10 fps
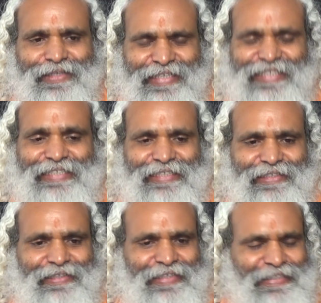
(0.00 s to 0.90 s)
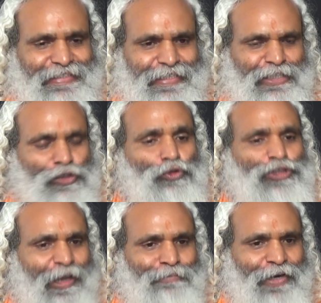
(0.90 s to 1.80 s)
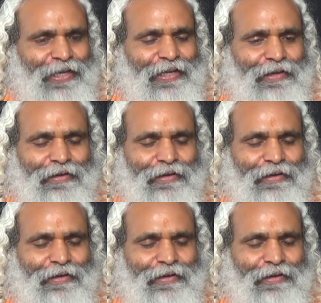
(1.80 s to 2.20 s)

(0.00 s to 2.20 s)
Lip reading: it listens to somebody